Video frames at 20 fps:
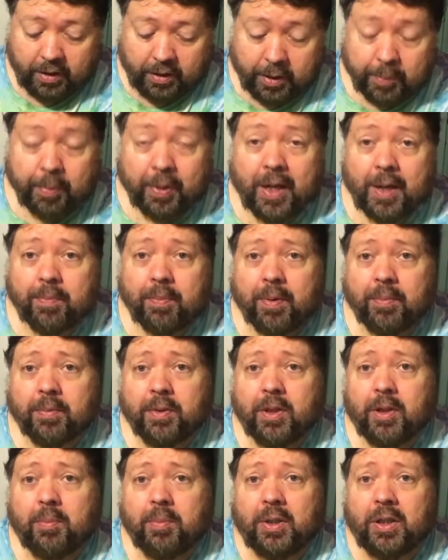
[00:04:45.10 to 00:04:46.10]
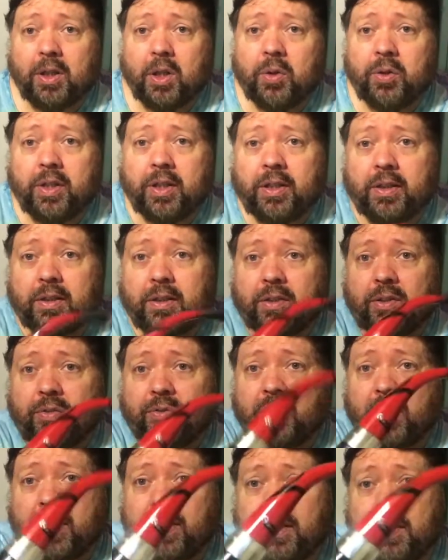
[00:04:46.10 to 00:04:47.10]
the pipe I'm going to be loading this
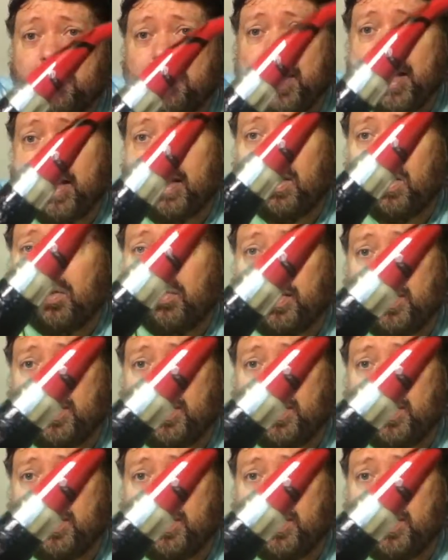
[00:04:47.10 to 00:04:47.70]
fine tobacco